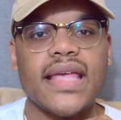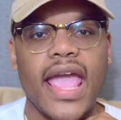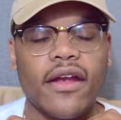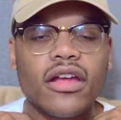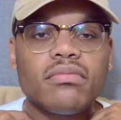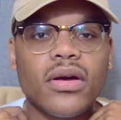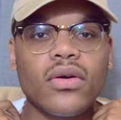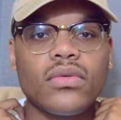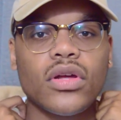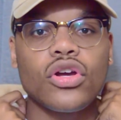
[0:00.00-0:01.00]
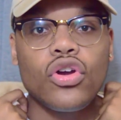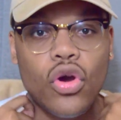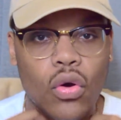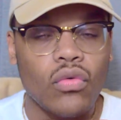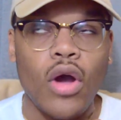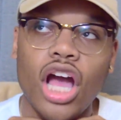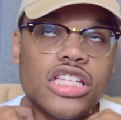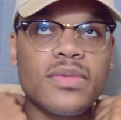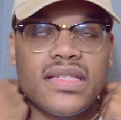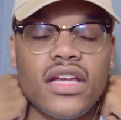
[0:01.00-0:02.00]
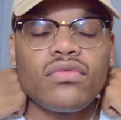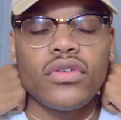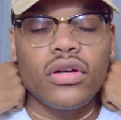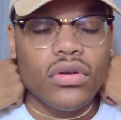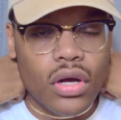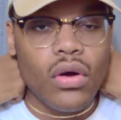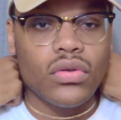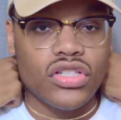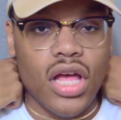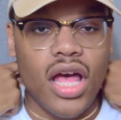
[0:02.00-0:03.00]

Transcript: herringbone gold, 100% real gold